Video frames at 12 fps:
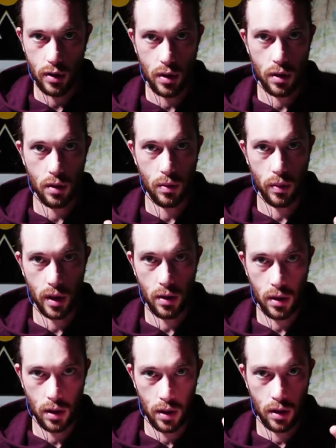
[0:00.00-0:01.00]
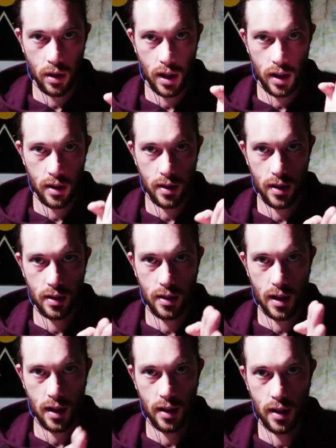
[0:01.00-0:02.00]
So we go along the
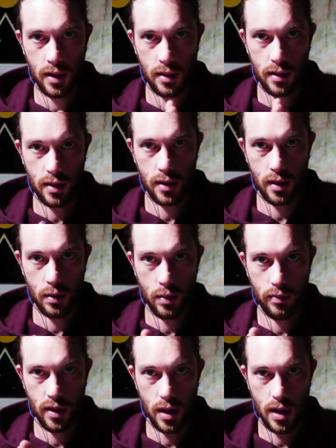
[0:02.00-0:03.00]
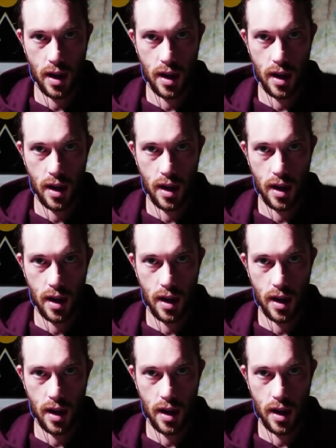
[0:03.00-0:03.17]
Eastins like this until we reach